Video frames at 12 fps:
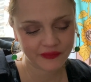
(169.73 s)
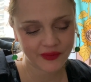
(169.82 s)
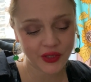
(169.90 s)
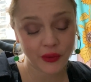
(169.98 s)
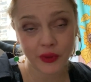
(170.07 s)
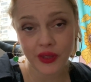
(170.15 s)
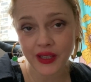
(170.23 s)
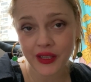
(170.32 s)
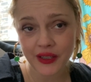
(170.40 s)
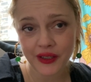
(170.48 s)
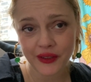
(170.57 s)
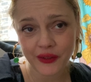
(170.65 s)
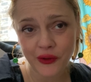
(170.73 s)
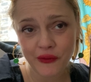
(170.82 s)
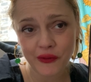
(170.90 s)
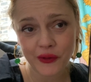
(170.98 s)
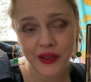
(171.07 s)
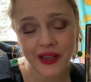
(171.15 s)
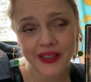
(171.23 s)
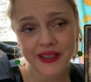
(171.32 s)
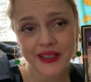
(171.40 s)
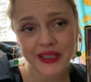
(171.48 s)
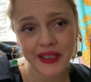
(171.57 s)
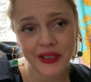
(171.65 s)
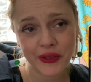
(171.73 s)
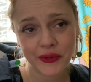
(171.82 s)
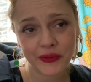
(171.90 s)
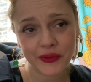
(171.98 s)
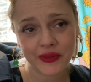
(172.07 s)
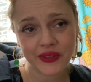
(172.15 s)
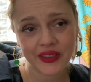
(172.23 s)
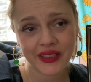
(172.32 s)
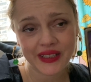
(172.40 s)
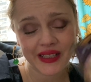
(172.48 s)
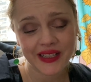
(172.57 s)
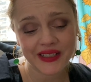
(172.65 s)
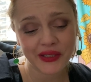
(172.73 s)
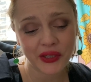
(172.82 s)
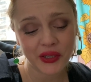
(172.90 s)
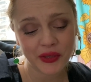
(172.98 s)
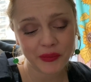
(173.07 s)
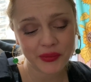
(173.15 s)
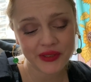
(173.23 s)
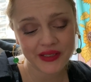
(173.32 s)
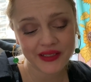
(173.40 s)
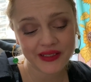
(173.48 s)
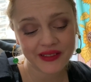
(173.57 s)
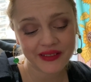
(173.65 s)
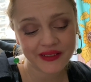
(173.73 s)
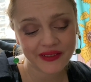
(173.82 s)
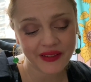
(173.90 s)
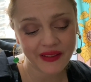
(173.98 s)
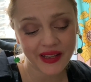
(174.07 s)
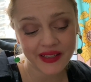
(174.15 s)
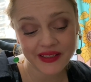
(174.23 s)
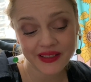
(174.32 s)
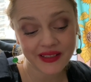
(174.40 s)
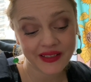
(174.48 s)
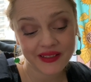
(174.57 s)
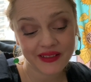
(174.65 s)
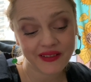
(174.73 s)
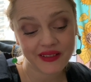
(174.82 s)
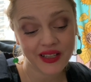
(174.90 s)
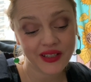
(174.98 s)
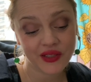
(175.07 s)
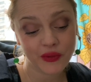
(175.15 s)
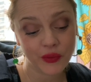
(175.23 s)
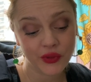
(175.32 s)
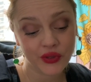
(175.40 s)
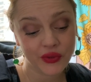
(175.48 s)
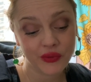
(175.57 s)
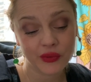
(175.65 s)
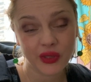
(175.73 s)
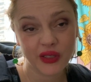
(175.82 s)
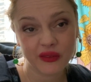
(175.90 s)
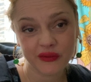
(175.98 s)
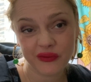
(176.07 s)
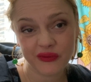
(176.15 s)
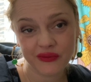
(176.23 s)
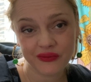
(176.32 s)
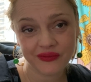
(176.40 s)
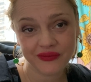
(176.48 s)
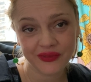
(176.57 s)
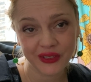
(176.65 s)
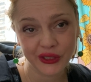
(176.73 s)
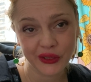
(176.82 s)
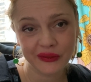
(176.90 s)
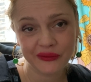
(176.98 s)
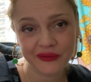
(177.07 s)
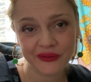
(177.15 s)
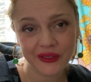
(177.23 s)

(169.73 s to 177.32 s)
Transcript: So the overall energy here is the Ace of Cups. That's your one true love, you know?